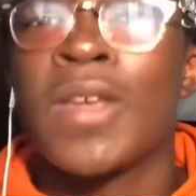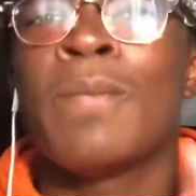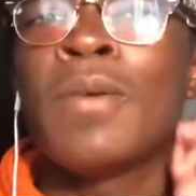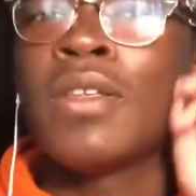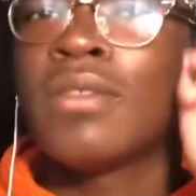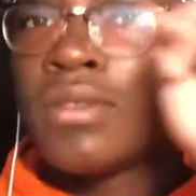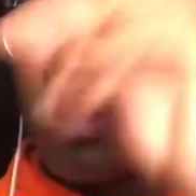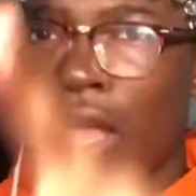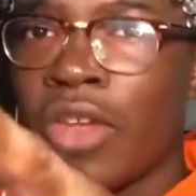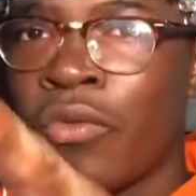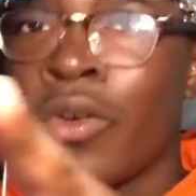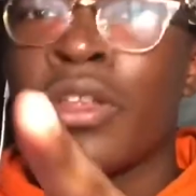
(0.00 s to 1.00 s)
but
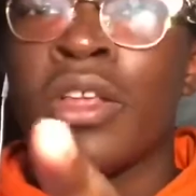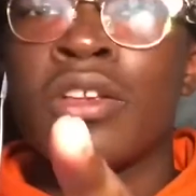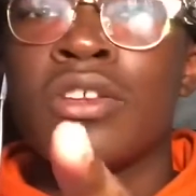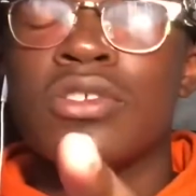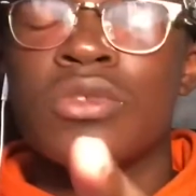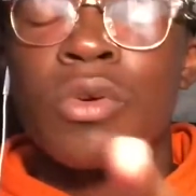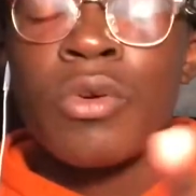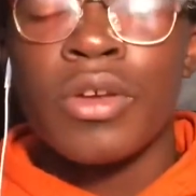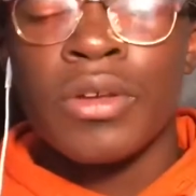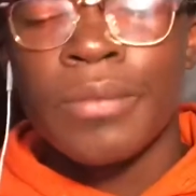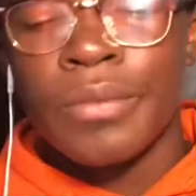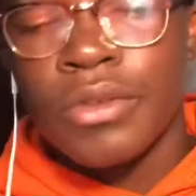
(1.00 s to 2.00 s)
that's for another story.
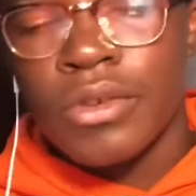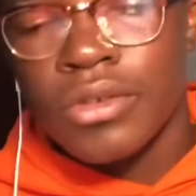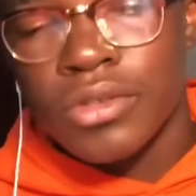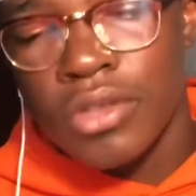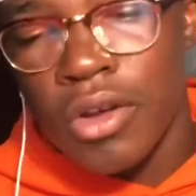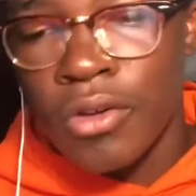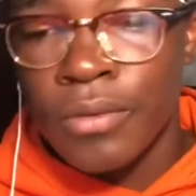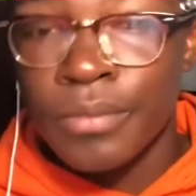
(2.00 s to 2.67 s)
So,